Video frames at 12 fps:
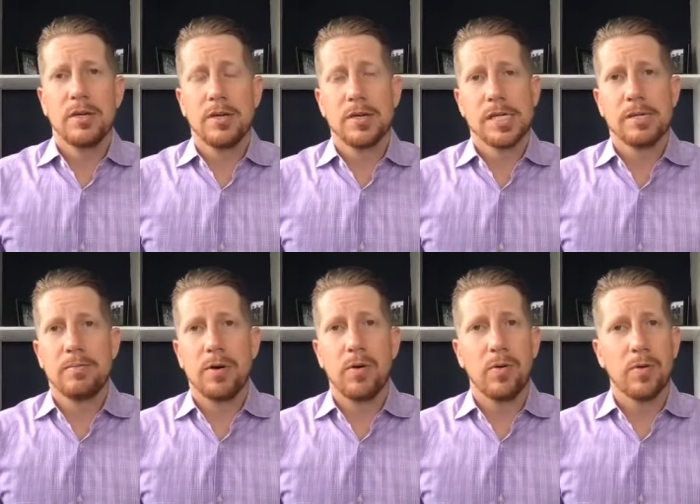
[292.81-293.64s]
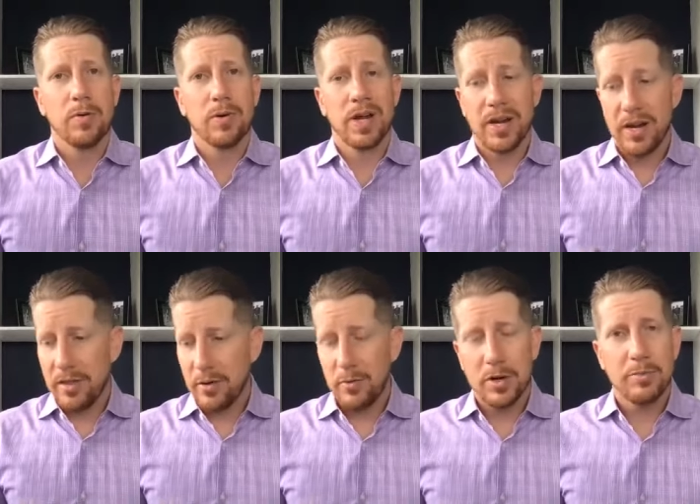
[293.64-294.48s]
um, or
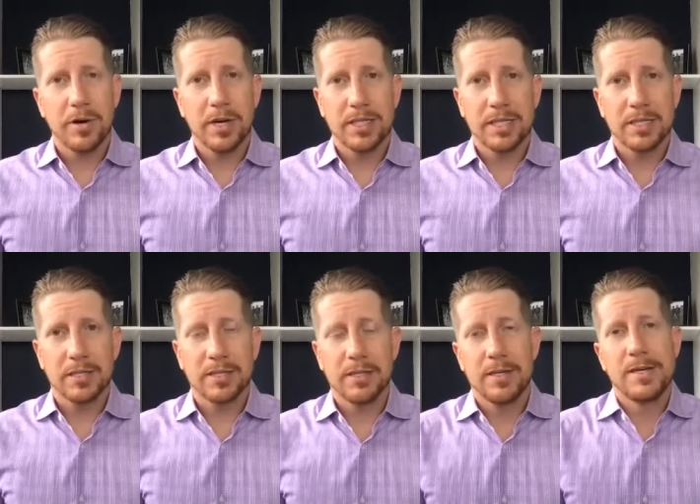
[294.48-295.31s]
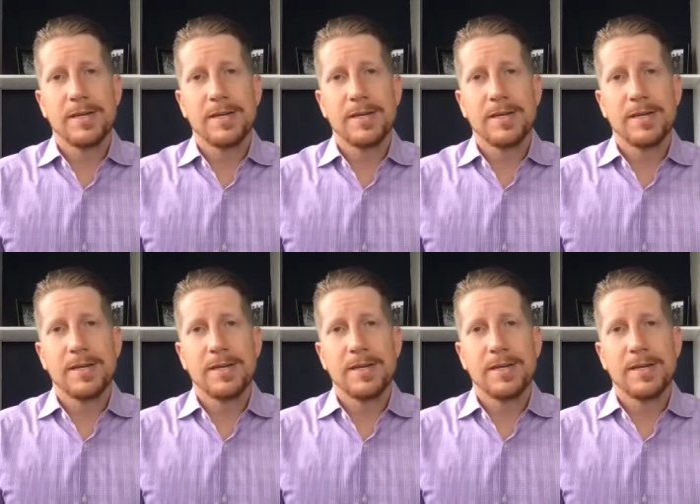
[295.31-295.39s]
another word processor.